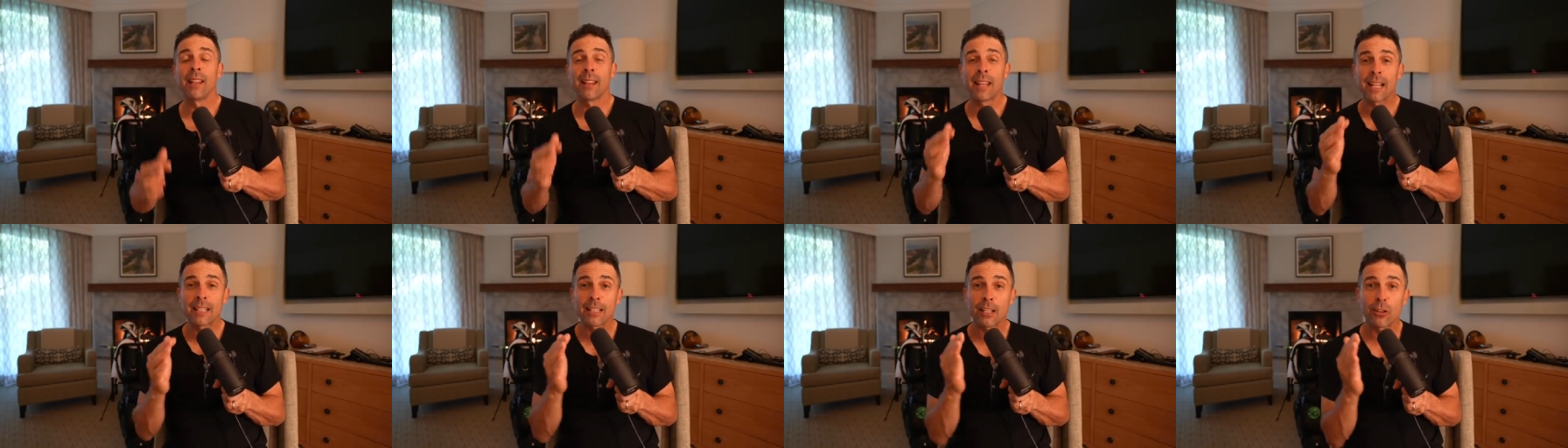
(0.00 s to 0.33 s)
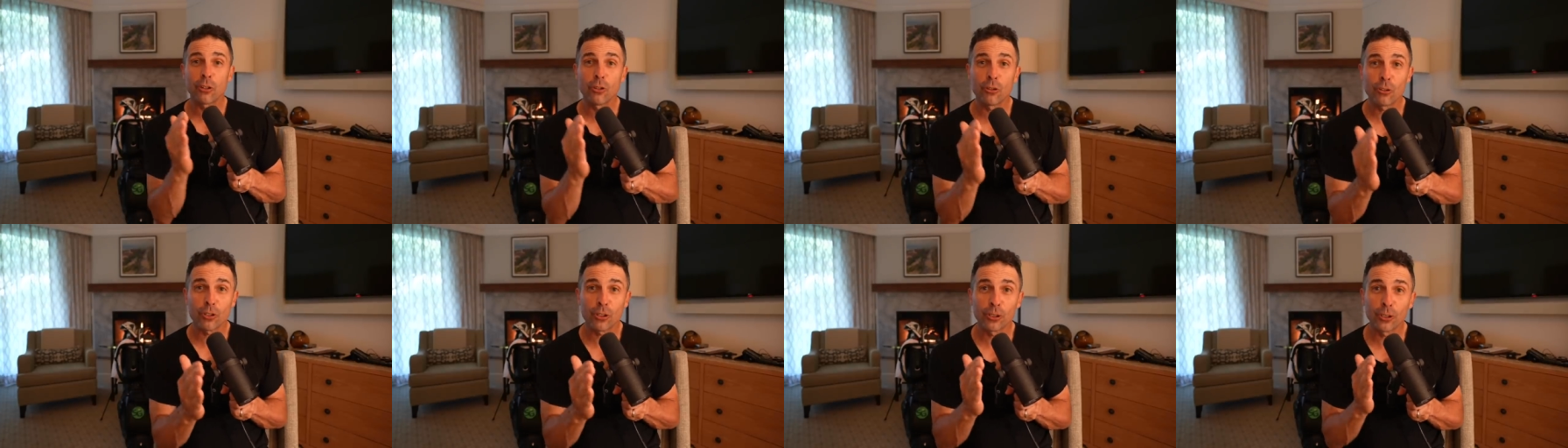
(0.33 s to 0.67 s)
That's how
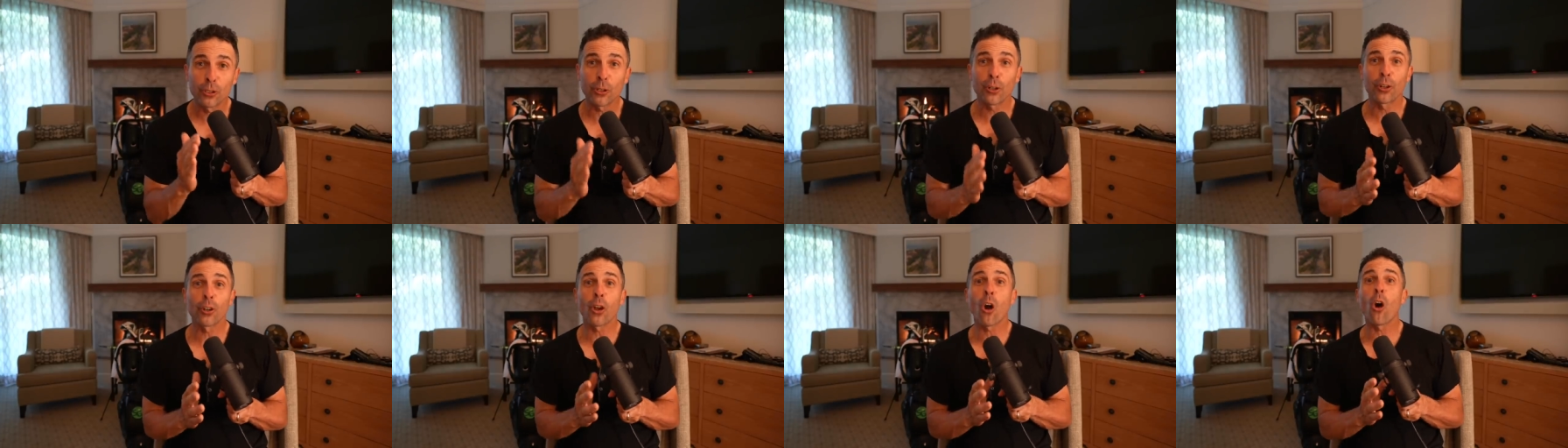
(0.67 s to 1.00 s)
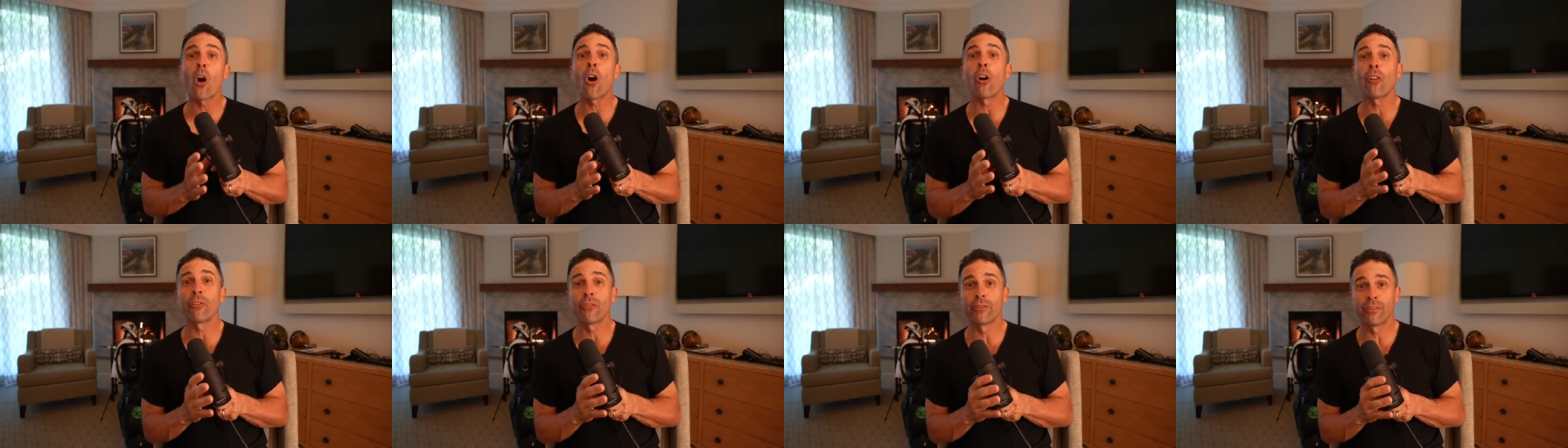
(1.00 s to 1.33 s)
you should learn
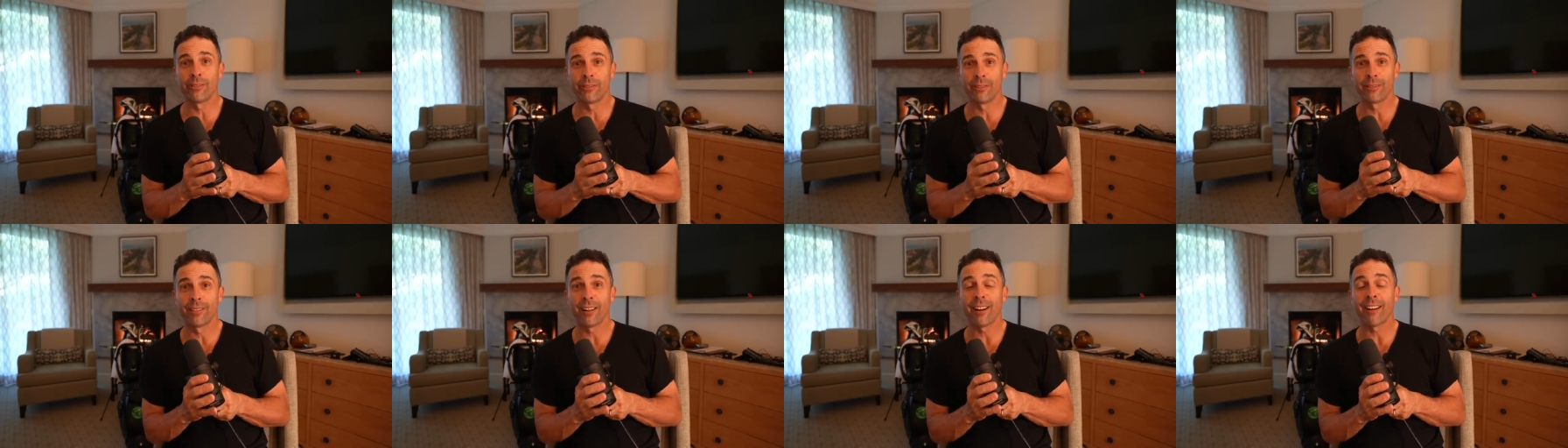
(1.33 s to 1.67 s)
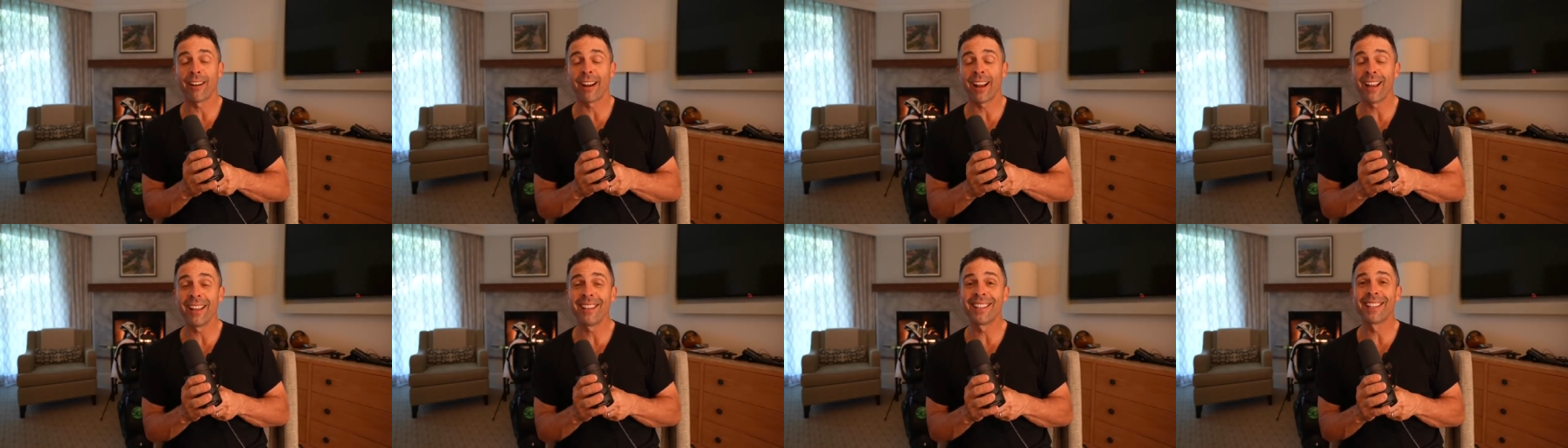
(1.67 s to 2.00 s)
golf, all
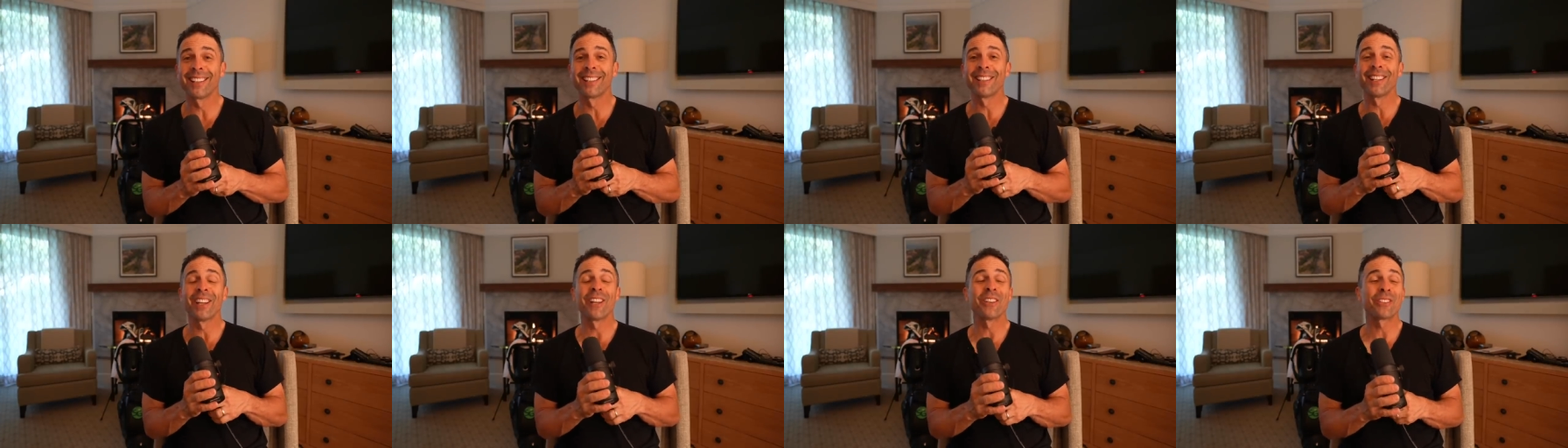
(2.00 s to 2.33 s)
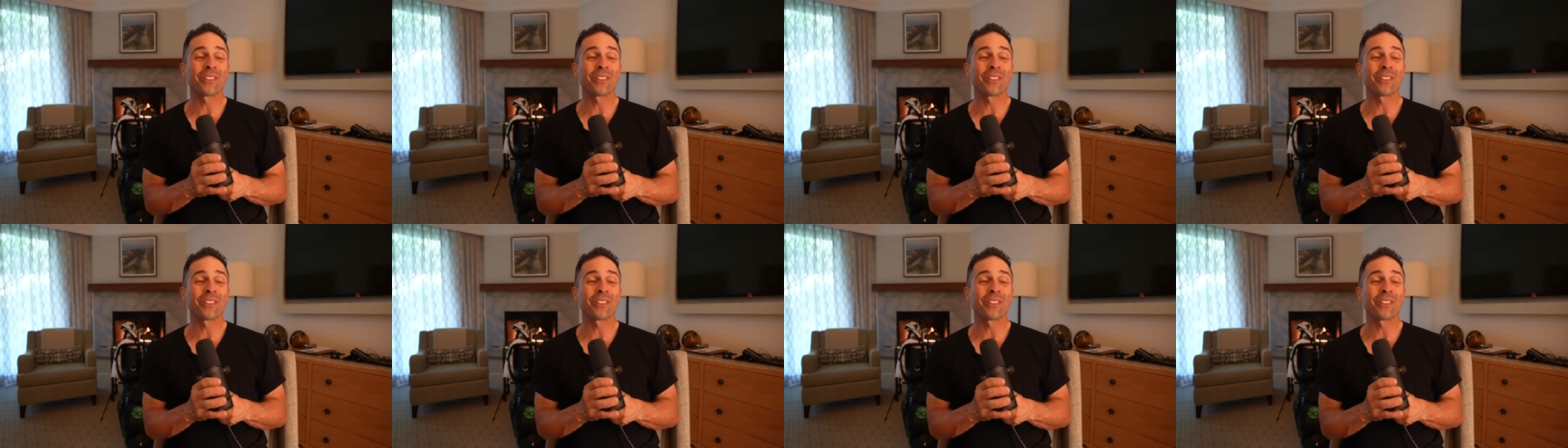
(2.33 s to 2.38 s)
right?